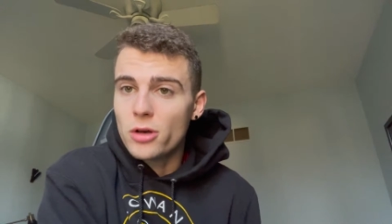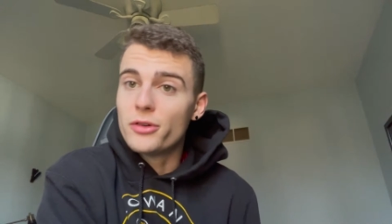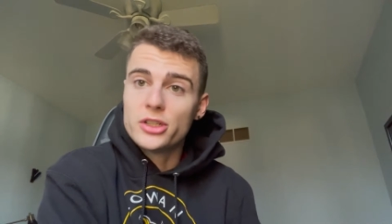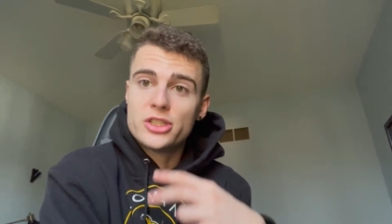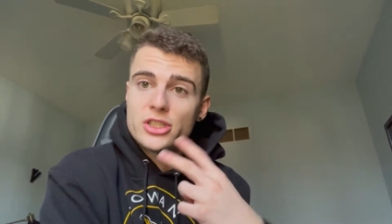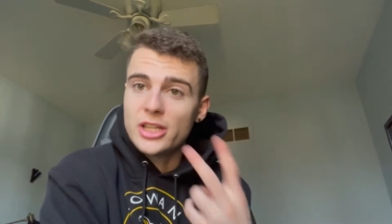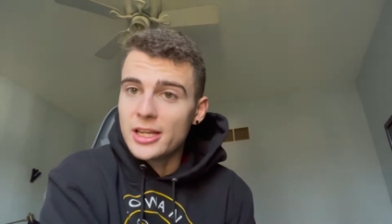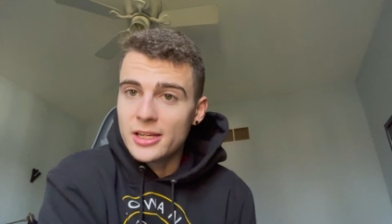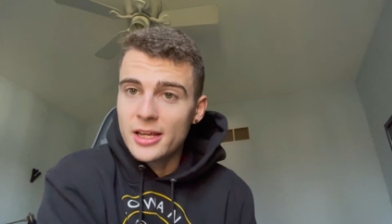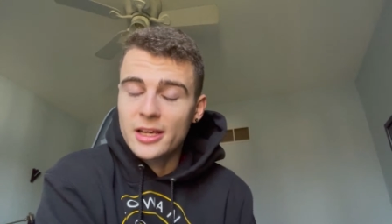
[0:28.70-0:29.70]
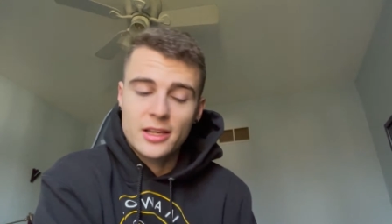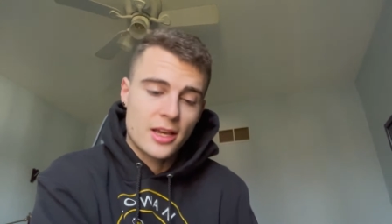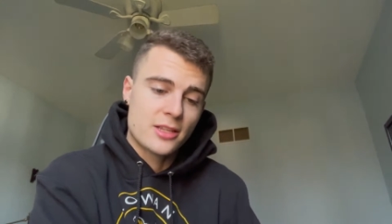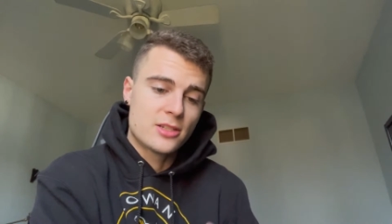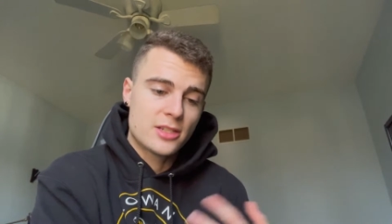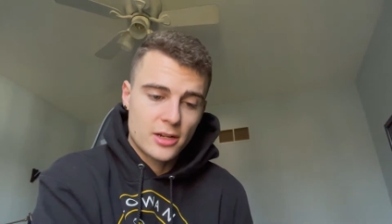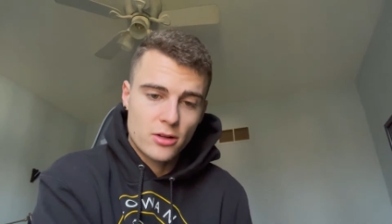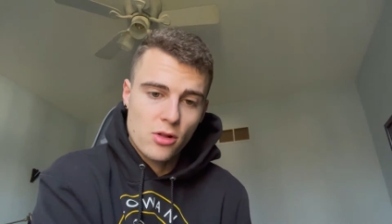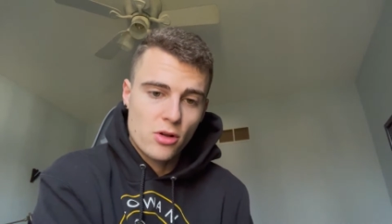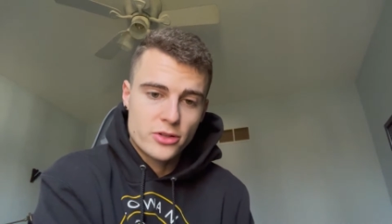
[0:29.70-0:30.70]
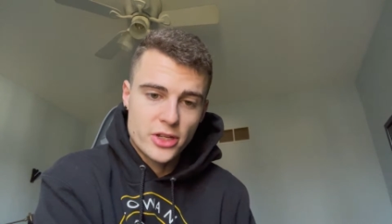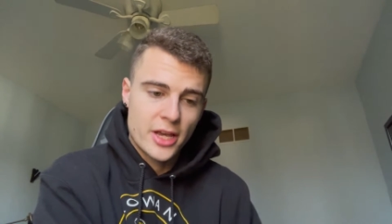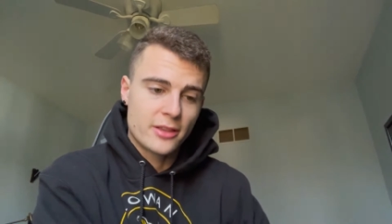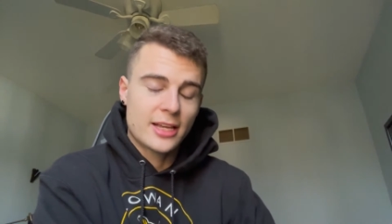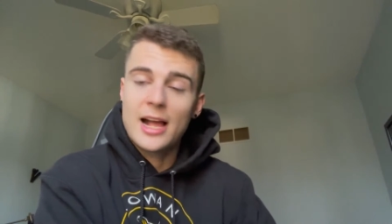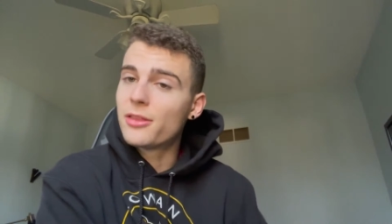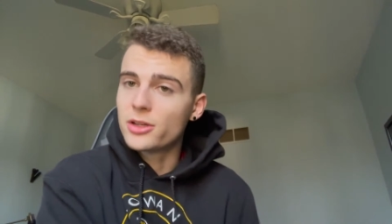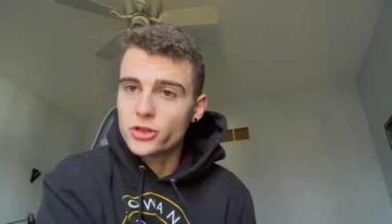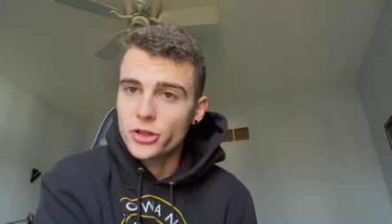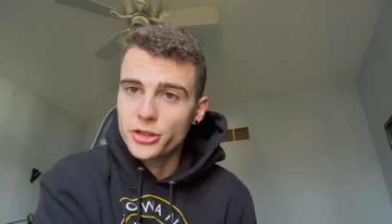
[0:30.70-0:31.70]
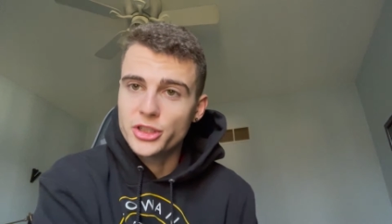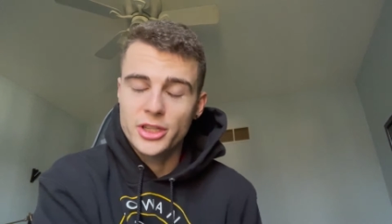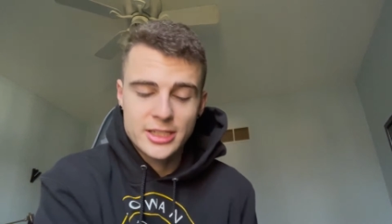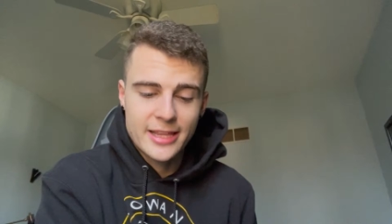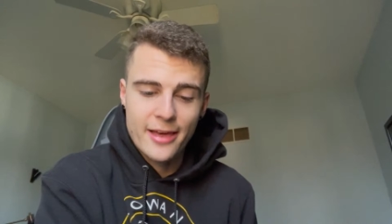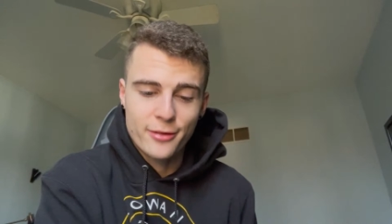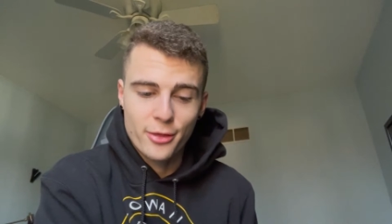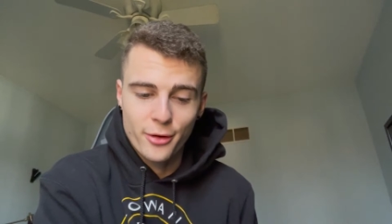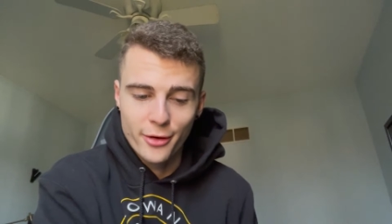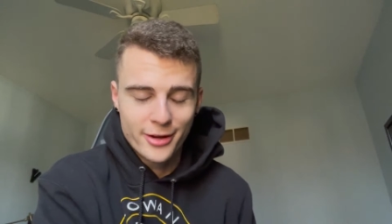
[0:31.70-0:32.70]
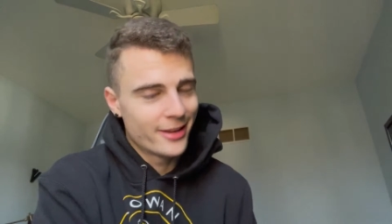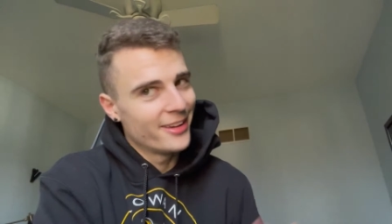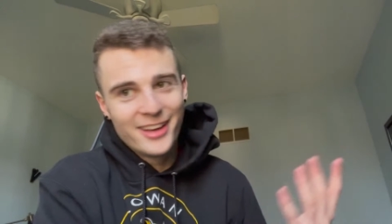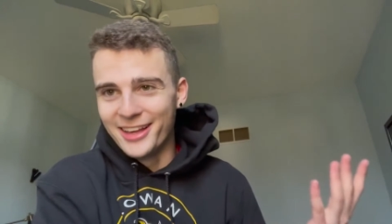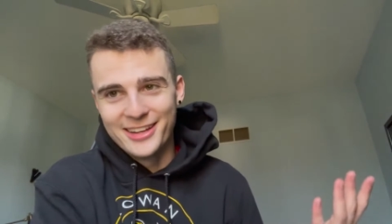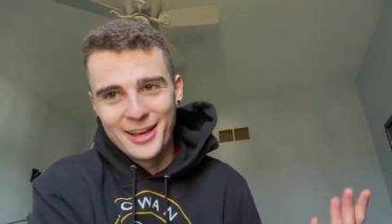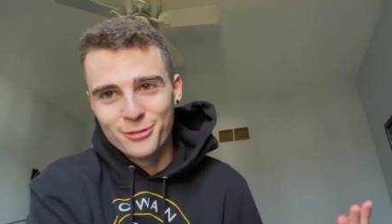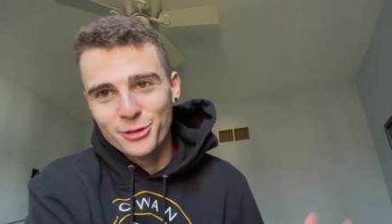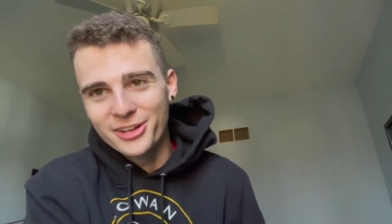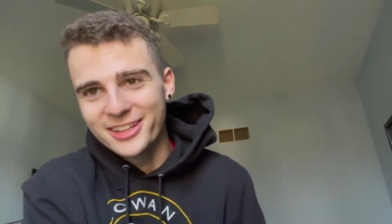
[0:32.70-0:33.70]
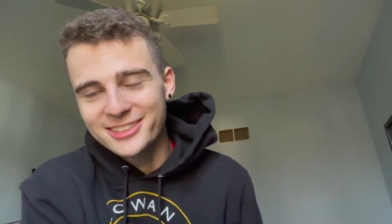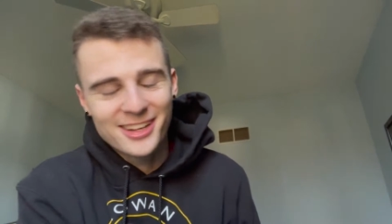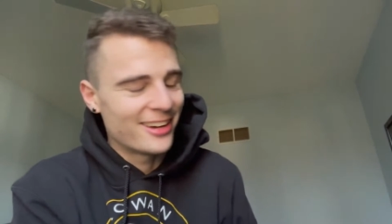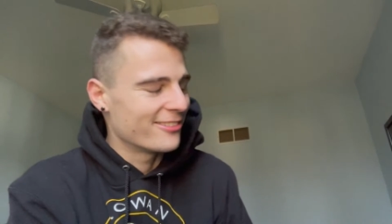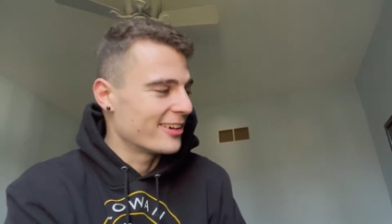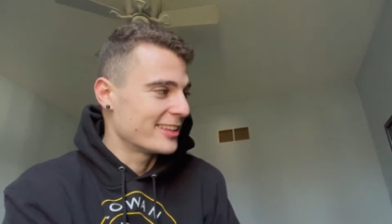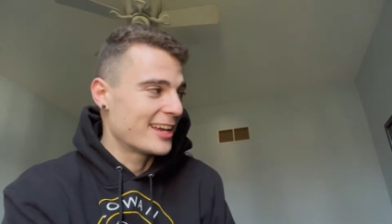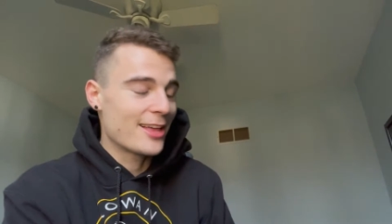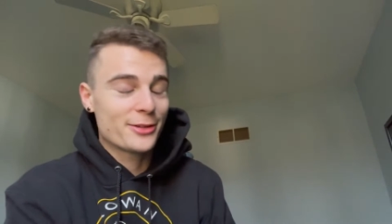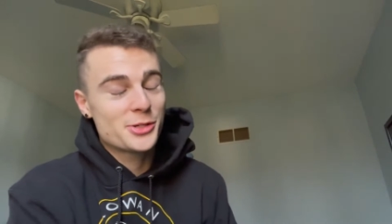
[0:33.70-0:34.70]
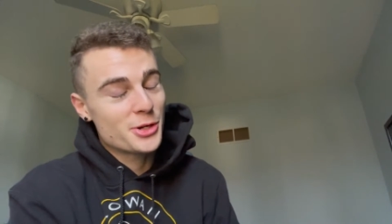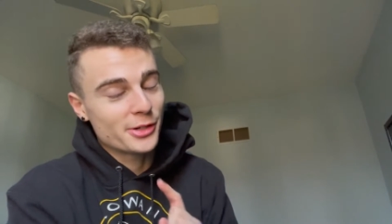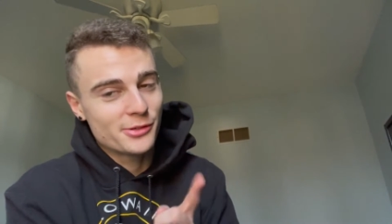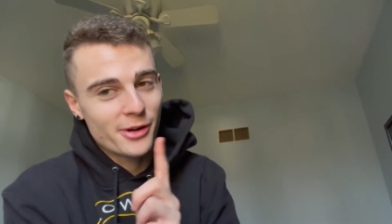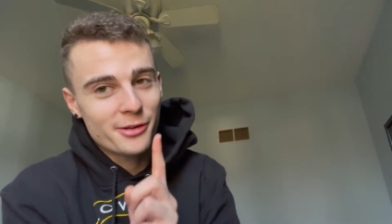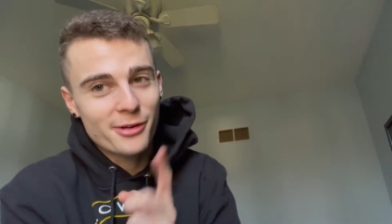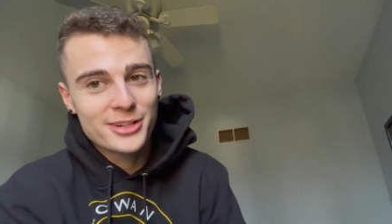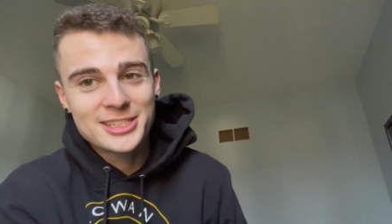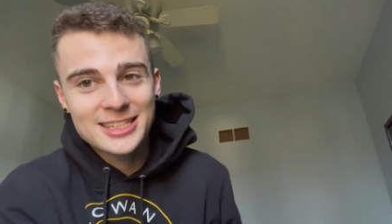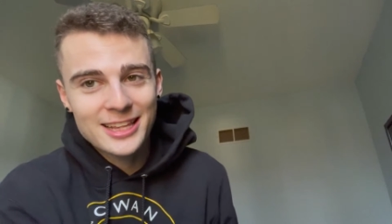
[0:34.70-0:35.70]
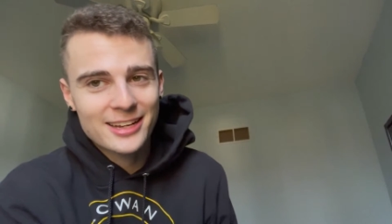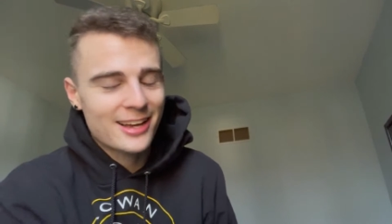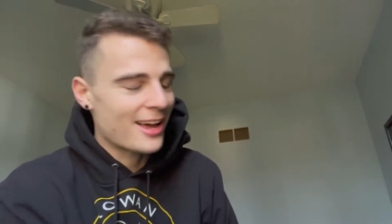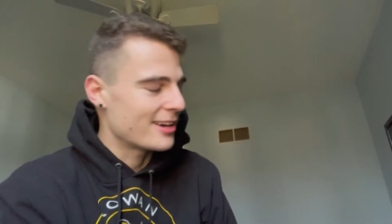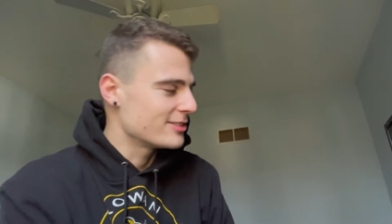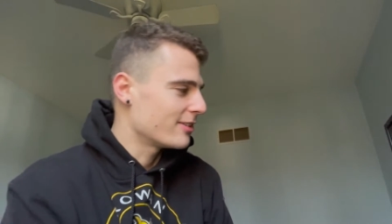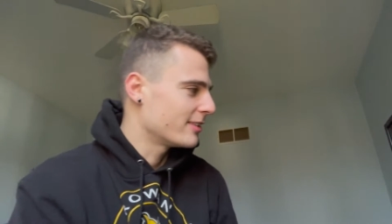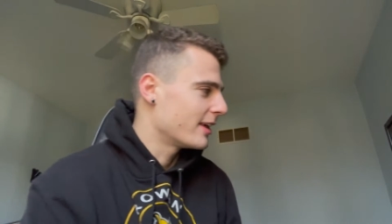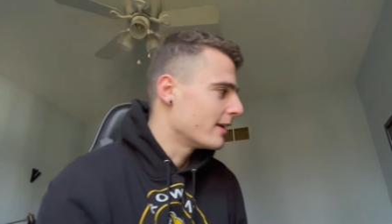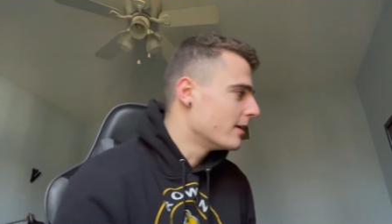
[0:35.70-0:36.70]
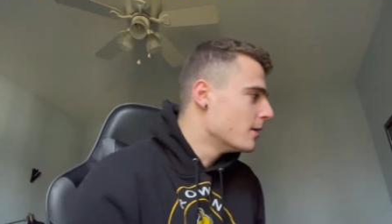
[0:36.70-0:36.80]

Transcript: off Saint Nick and Santa Claus and the Catholic Church and this, that, and the third? It never is, huh? Right? The Catholic Church, very, very slick guys, aren't they?